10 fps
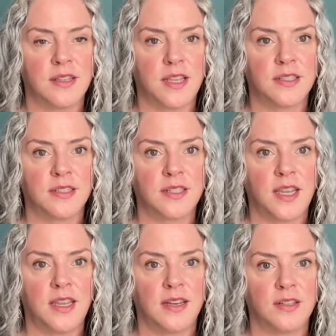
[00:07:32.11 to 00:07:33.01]
nice and
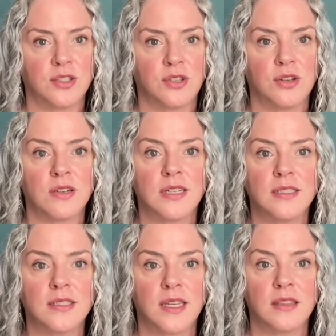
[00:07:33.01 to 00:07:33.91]
tight and secure
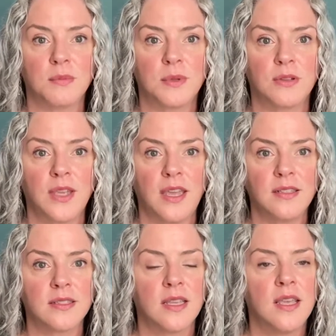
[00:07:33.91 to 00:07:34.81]
inside the
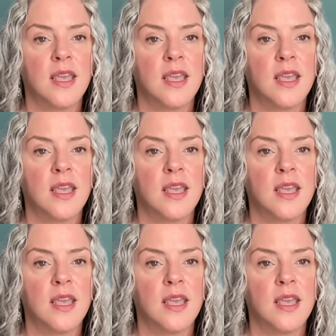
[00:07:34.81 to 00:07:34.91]
pillowcase.